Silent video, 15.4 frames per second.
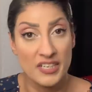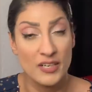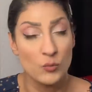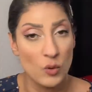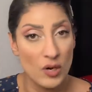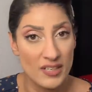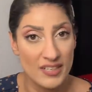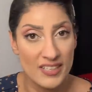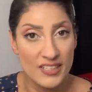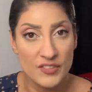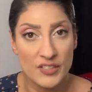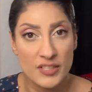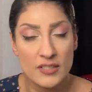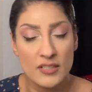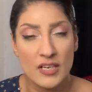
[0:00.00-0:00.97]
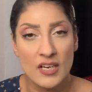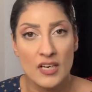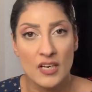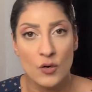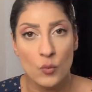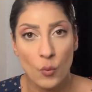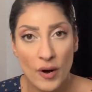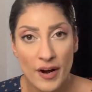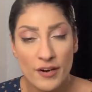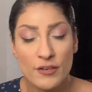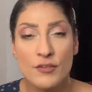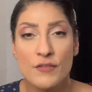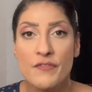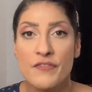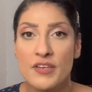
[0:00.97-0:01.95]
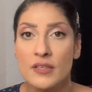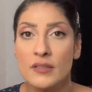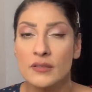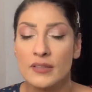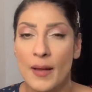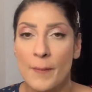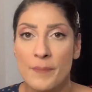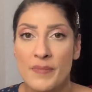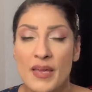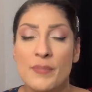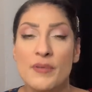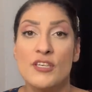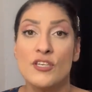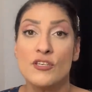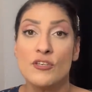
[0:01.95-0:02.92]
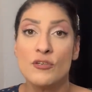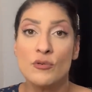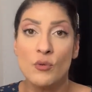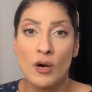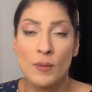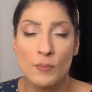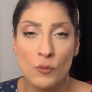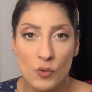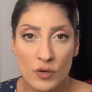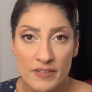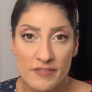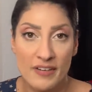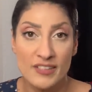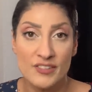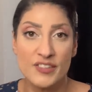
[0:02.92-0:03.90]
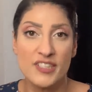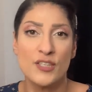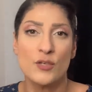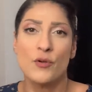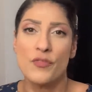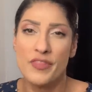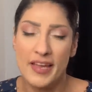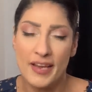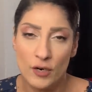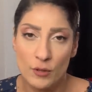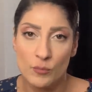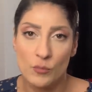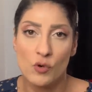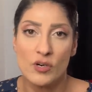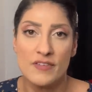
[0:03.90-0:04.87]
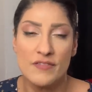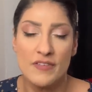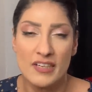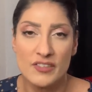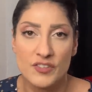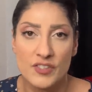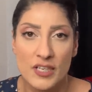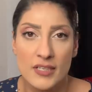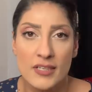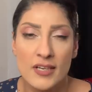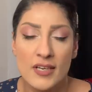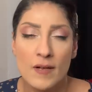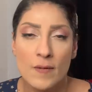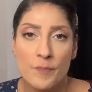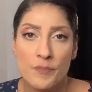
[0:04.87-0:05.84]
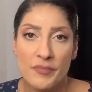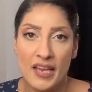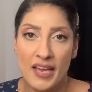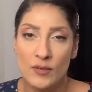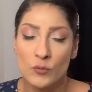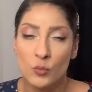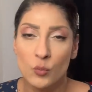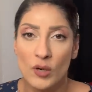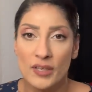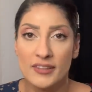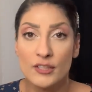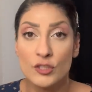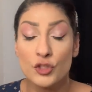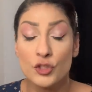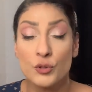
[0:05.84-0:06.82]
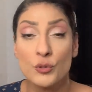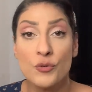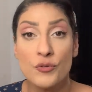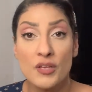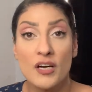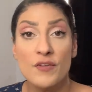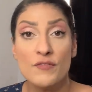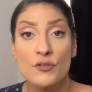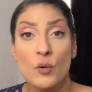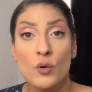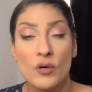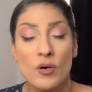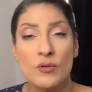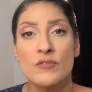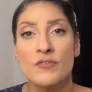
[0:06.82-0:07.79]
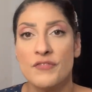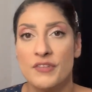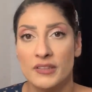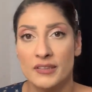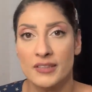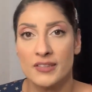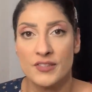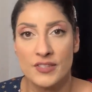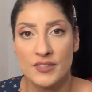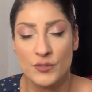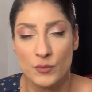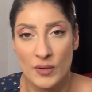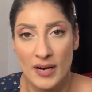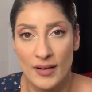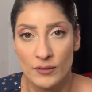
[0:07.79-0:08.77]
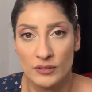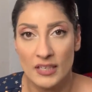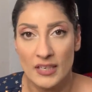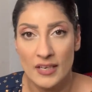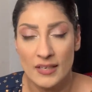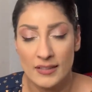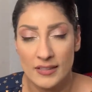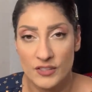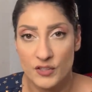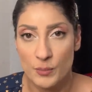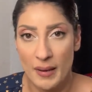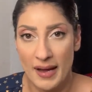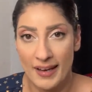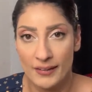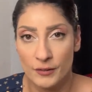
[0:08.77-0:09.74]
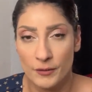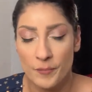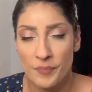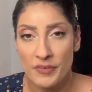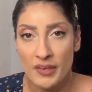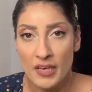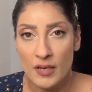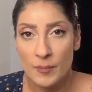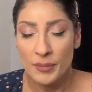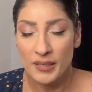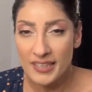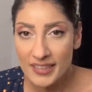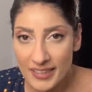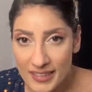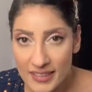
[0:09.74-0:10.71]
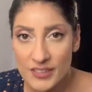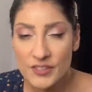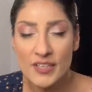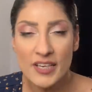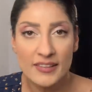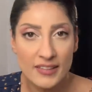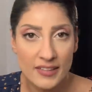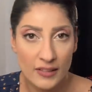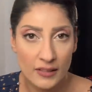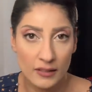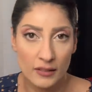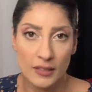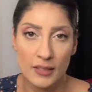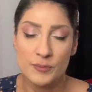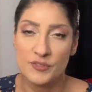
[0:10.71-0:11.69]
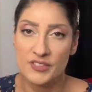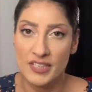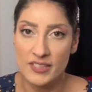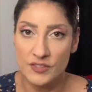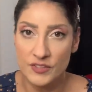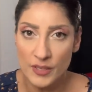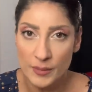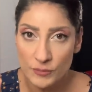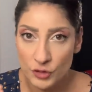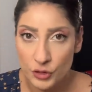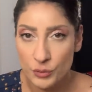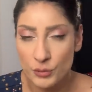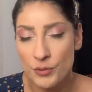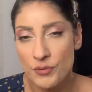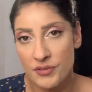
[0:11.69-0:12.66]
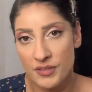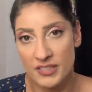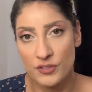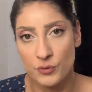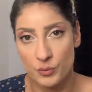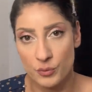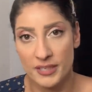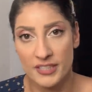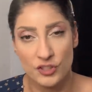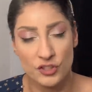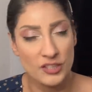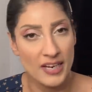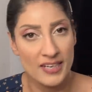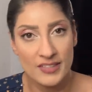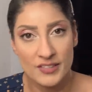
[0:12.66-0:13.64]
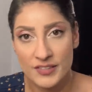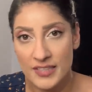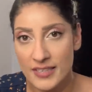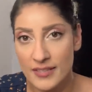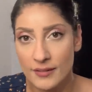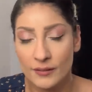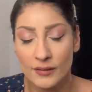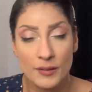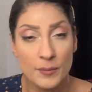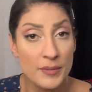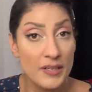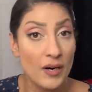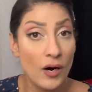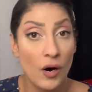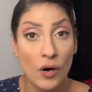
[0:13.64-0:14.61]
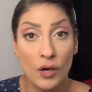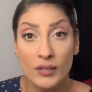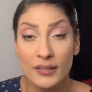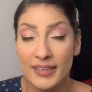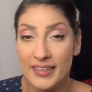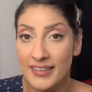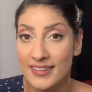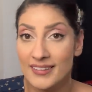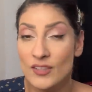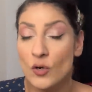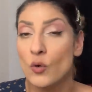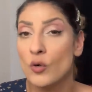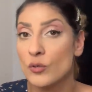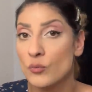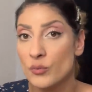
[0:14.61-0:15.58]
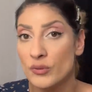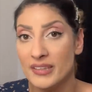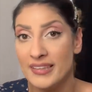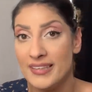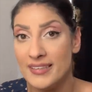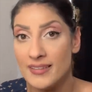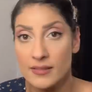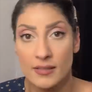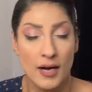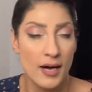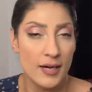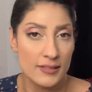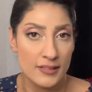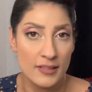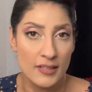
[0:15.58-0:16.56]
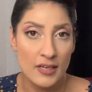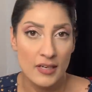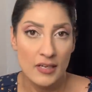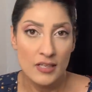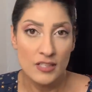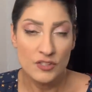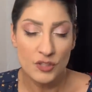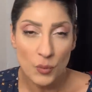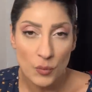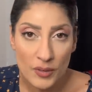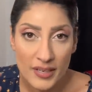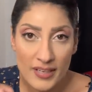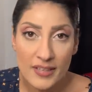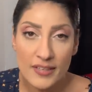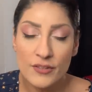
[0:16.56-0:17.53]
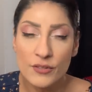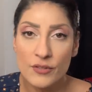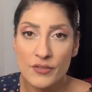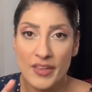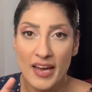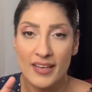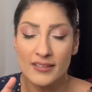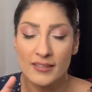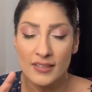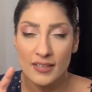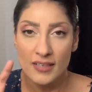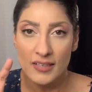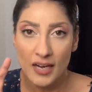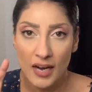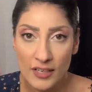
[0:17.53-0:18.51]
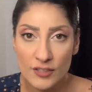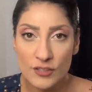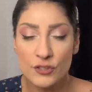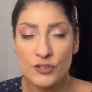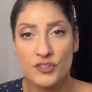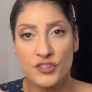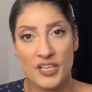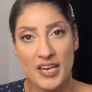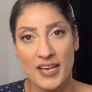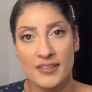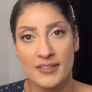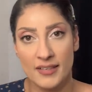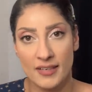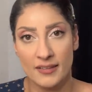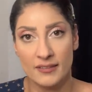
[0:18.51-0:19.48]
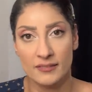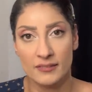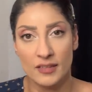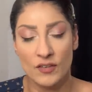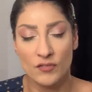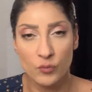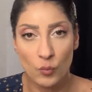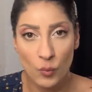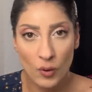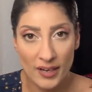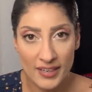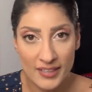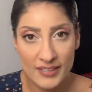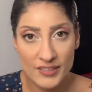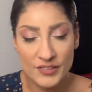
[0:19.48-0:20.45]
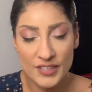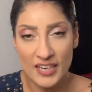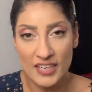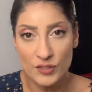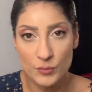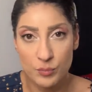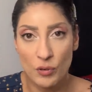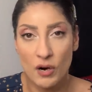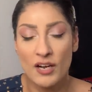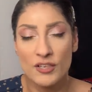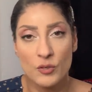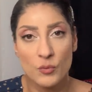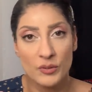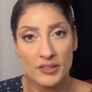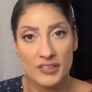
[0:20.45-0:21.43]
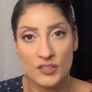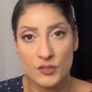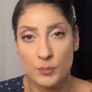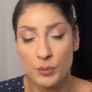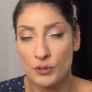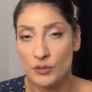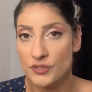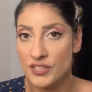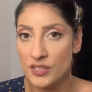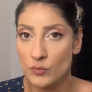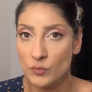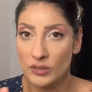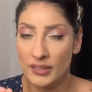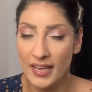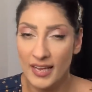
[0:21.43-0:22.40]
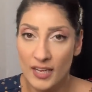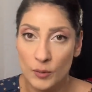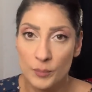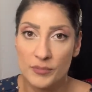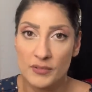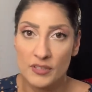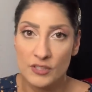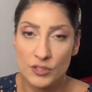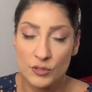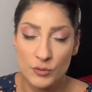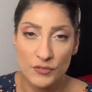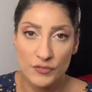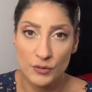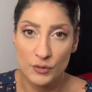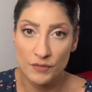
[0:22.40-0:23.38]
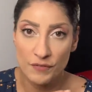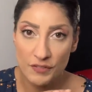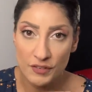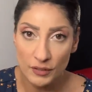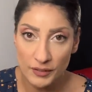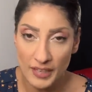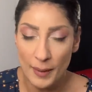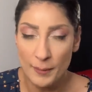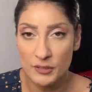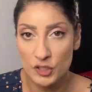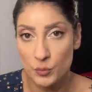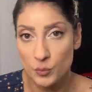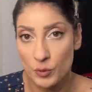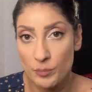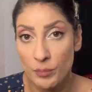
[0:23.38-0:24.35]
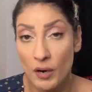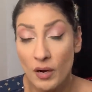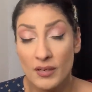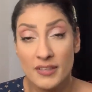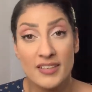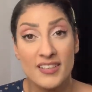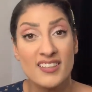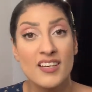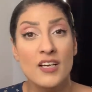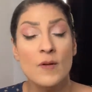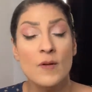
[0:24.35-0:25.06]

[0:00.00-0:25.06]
and what isn't, where you feel that maybe you are more invested or they are more invested, and what the truth of your own feelings is around this matter. But it is at the eclipse that some truth is reached, and it's either going to be all in or really not. So either that understanding of what it is that has brought you with this person will help the two of you to feel that much more bonded,